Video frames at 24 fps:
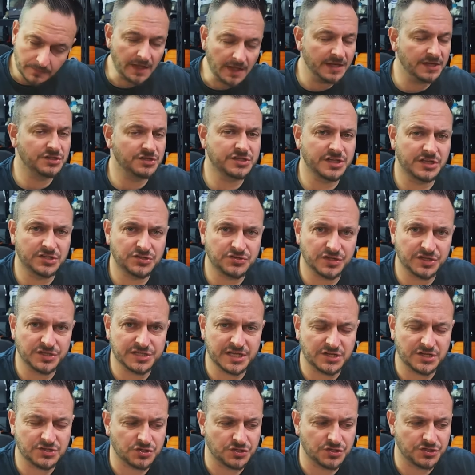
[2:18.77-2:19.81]
etc.,
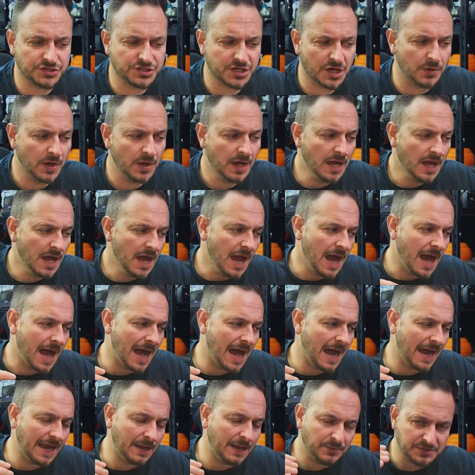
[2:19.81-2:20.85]
etc. So
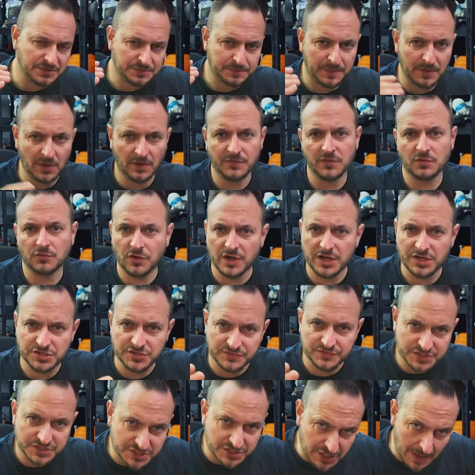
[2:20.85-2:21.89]
it was beyond the reach
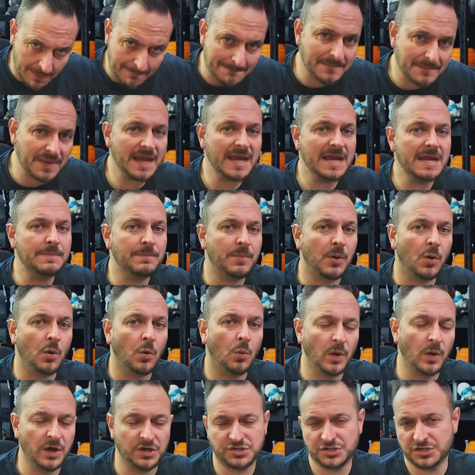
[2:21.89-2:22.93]
of some
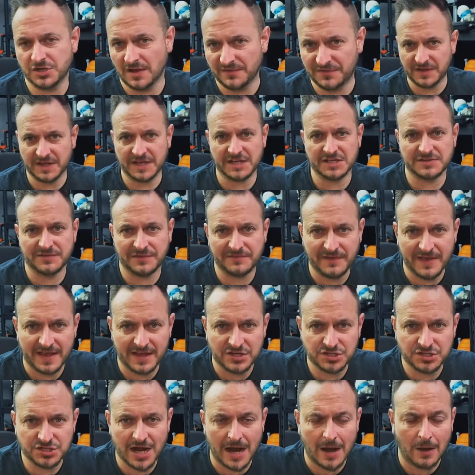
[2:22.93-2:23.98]
people, which I think is a fair
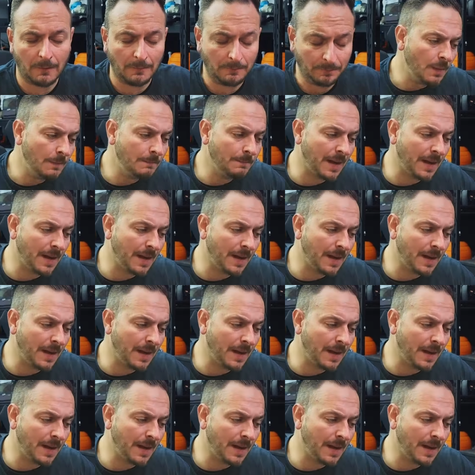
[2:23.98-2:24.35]
shout.